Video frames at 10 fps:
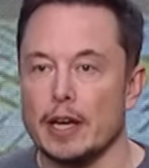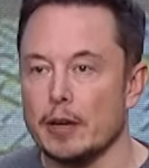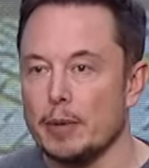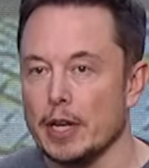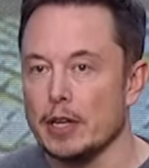and
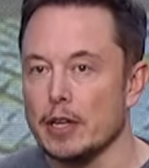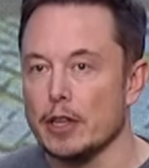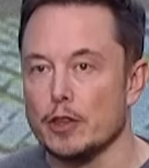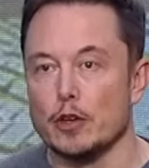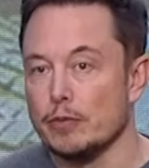about a
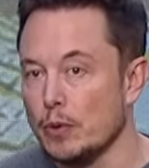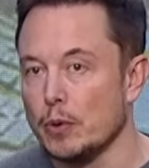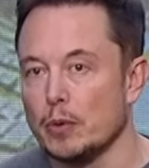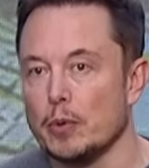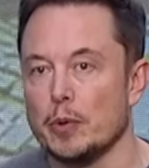third
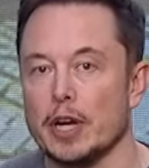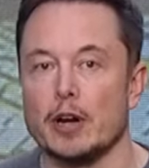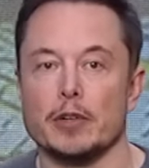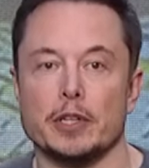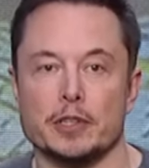for what we
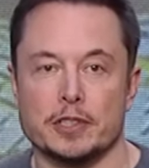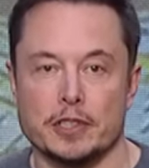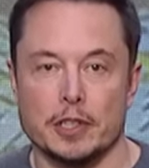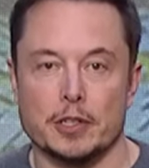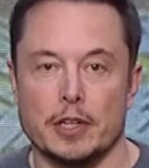currently use
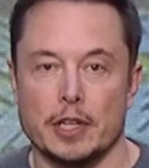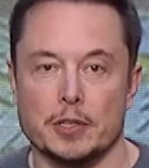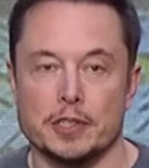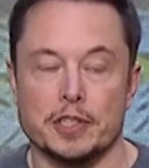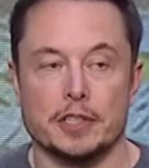as
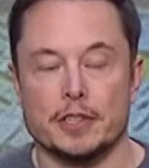electricity.